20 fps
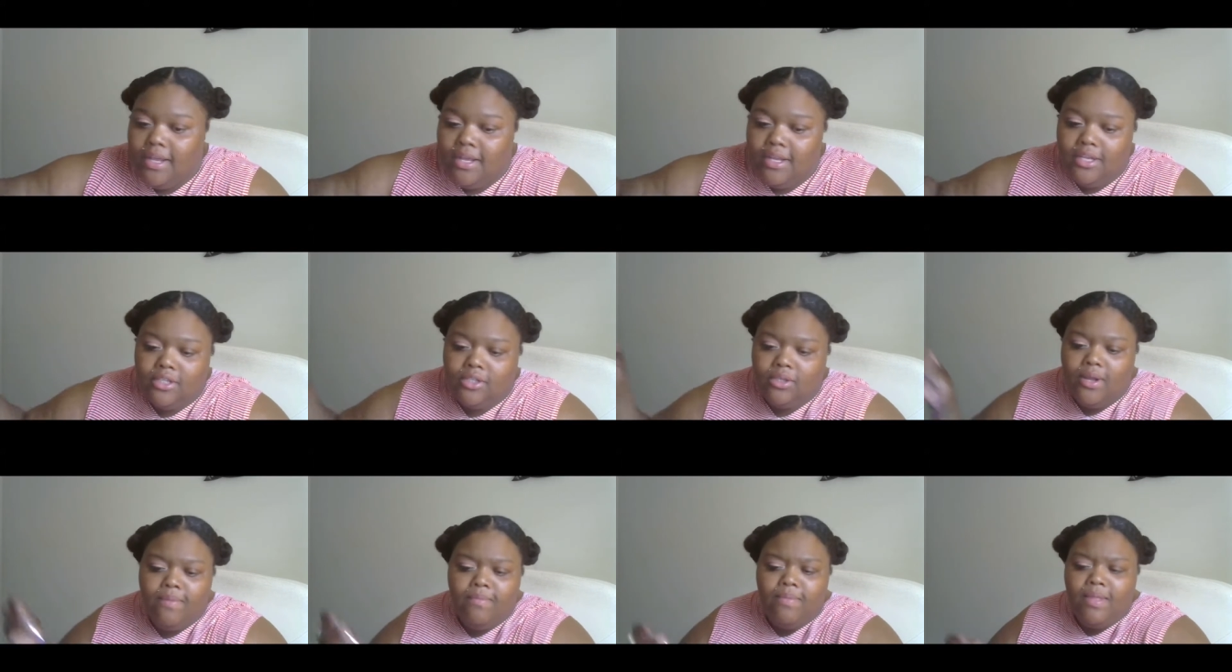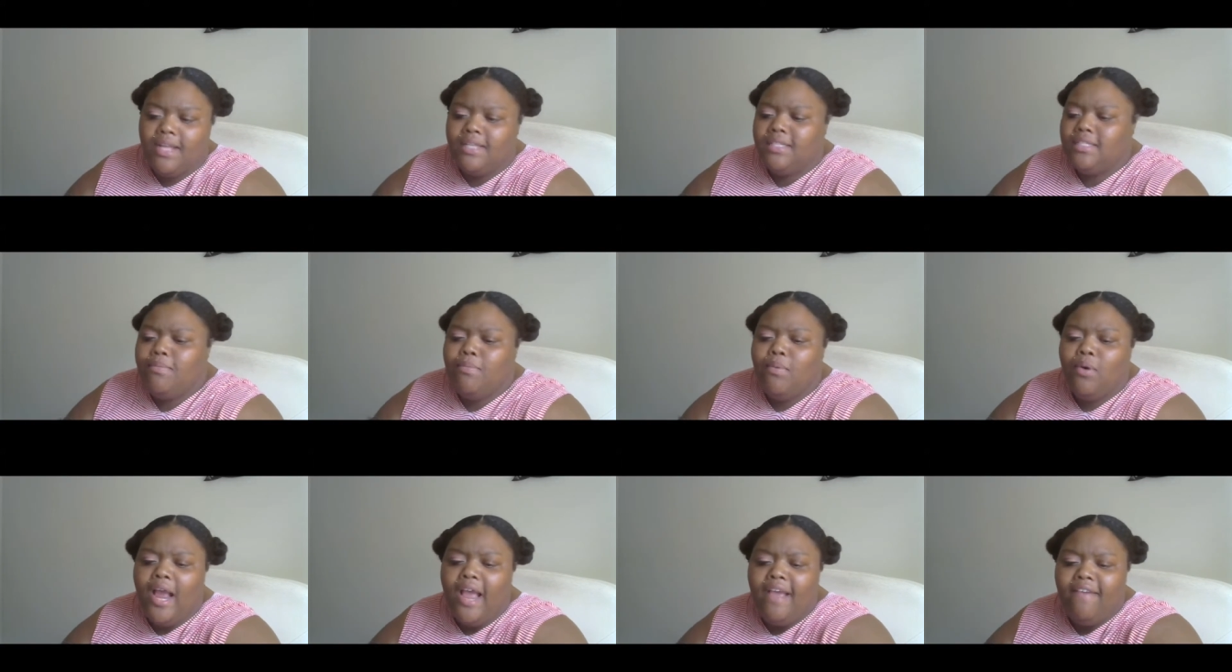So I'm not
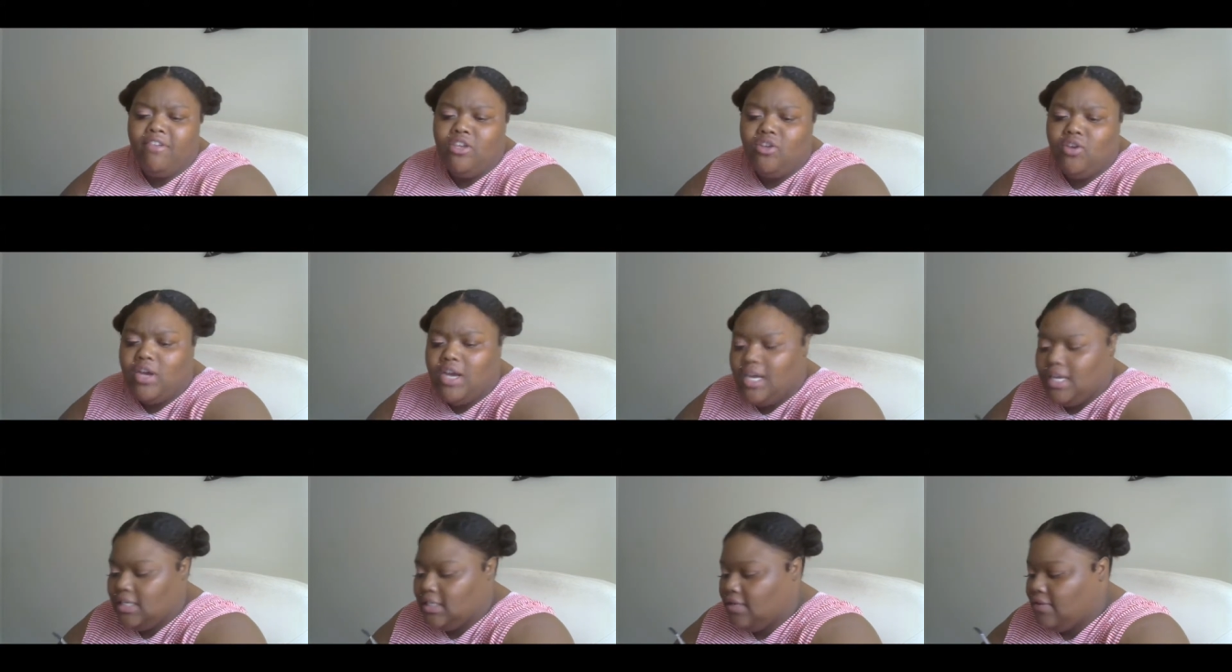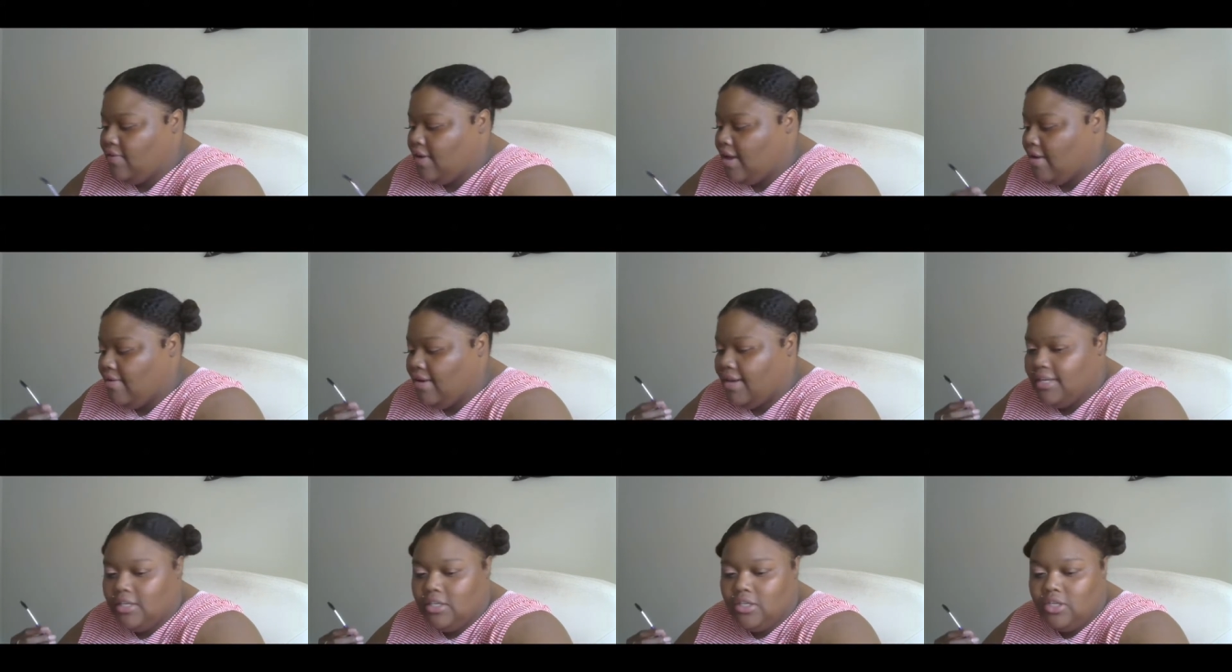depriving you guys of how
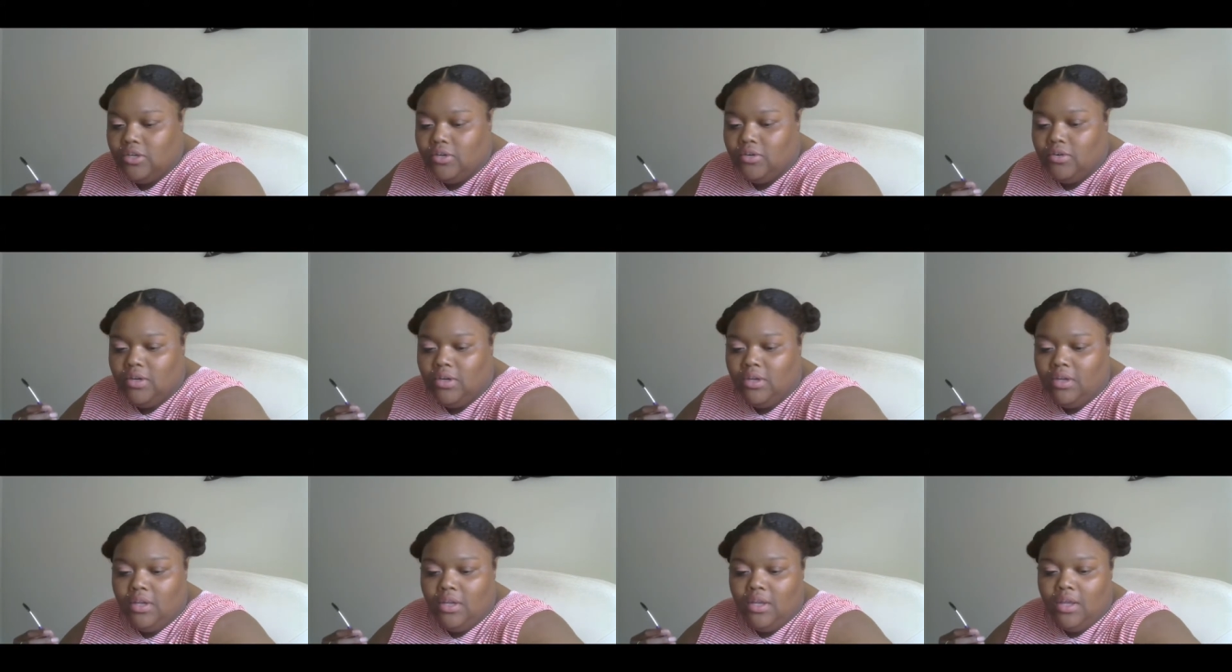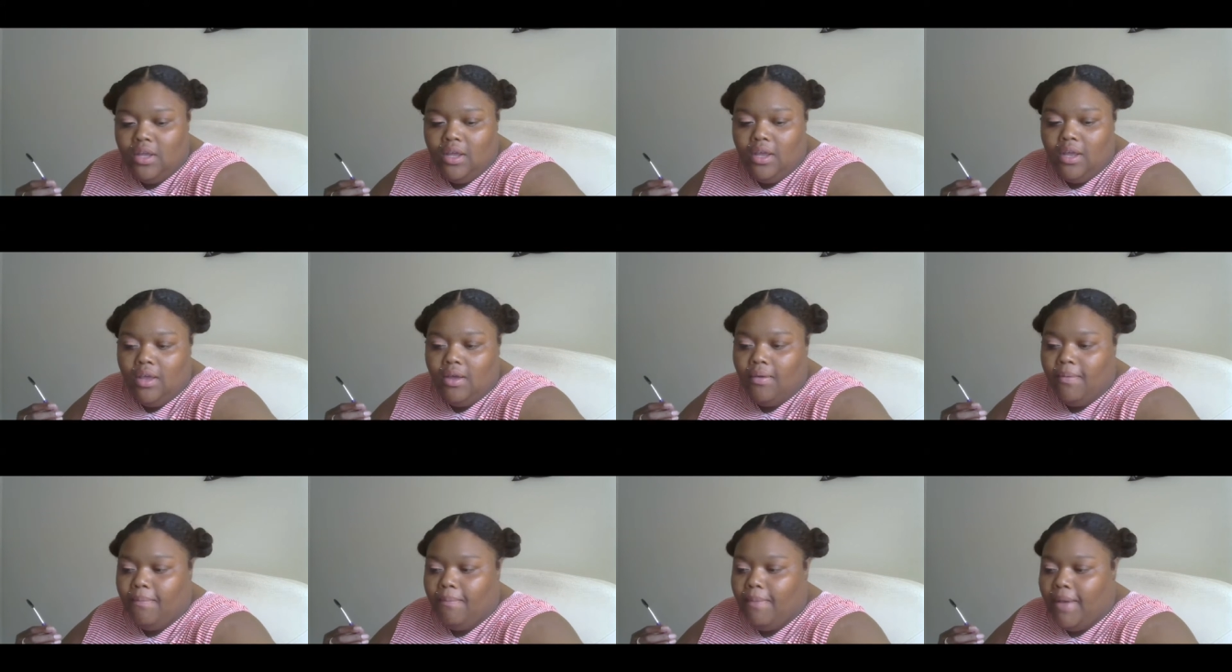I do
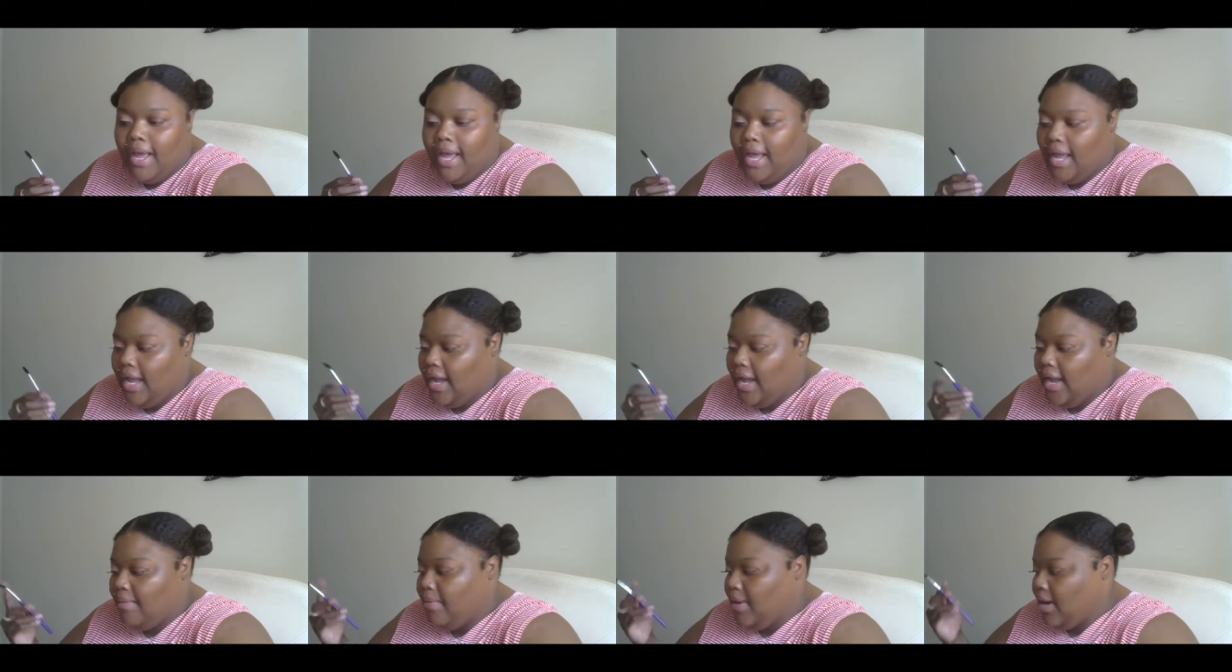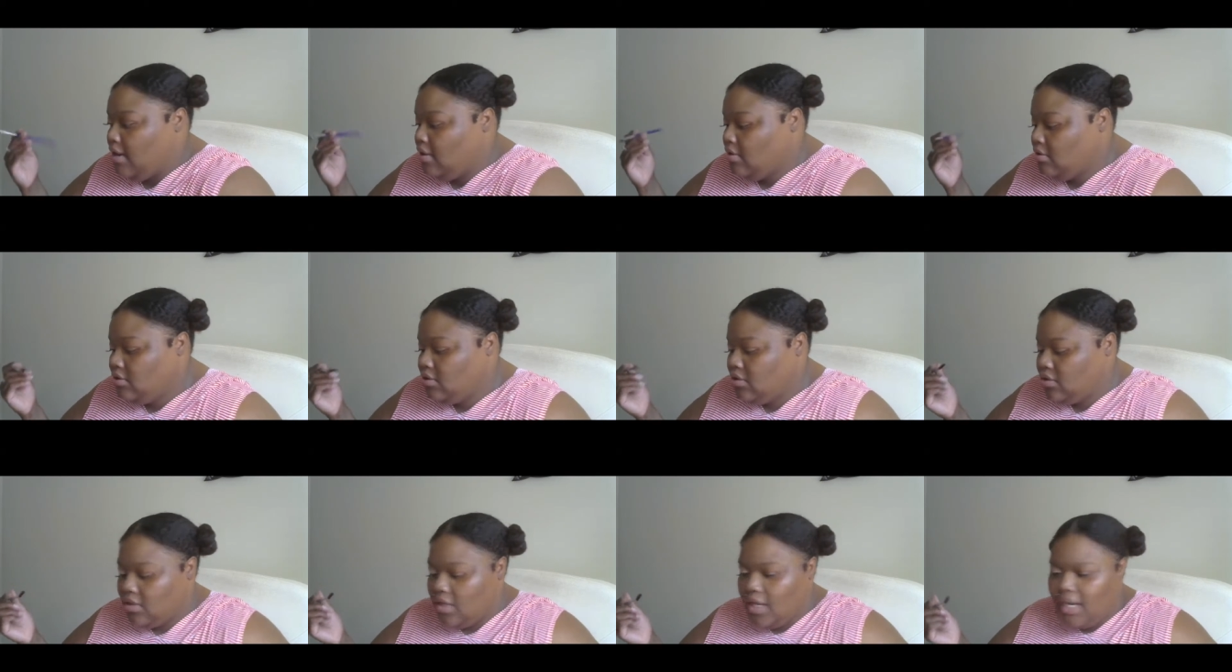my
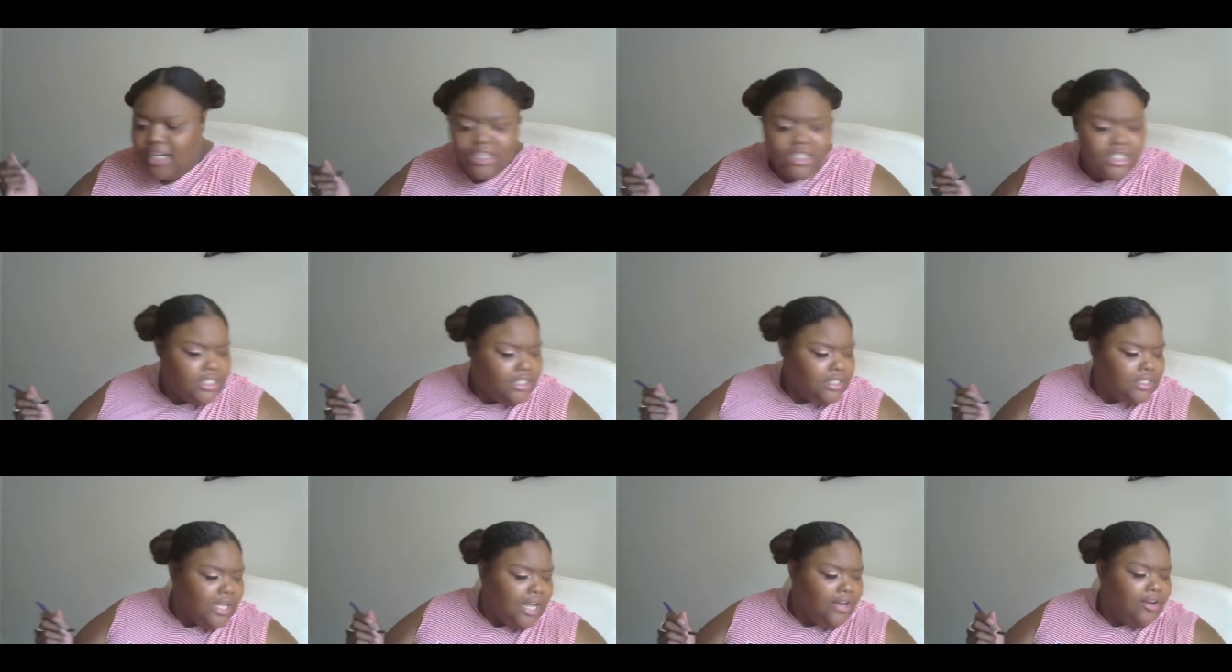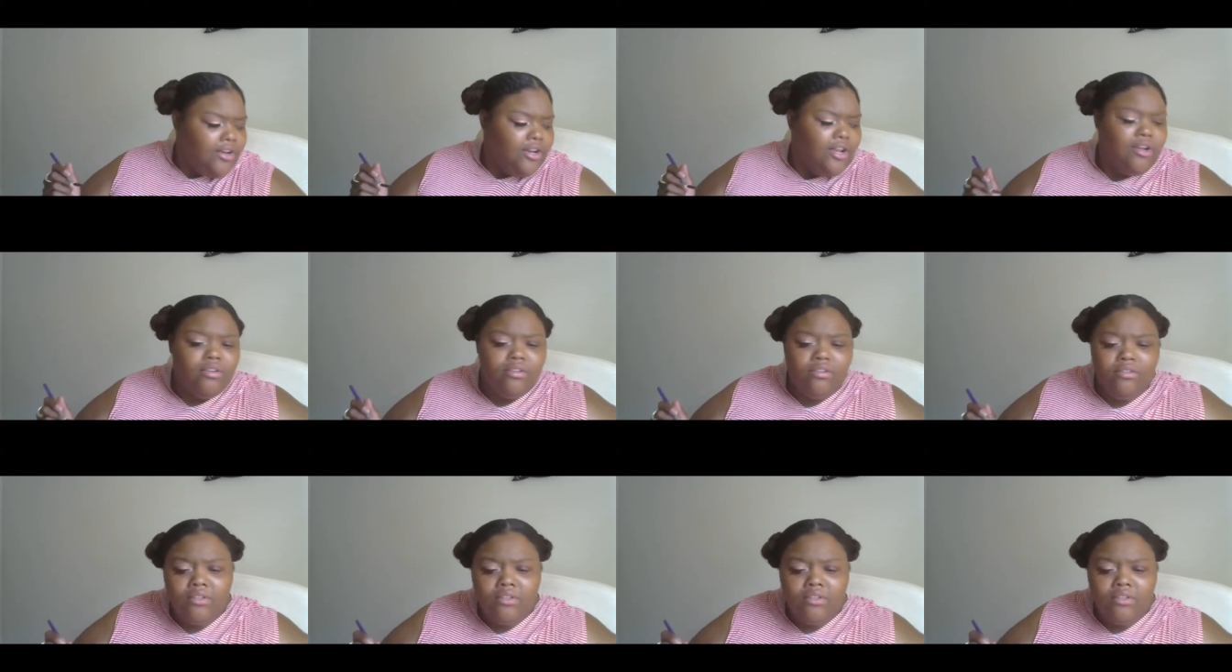eyebrows. I just, I don't know.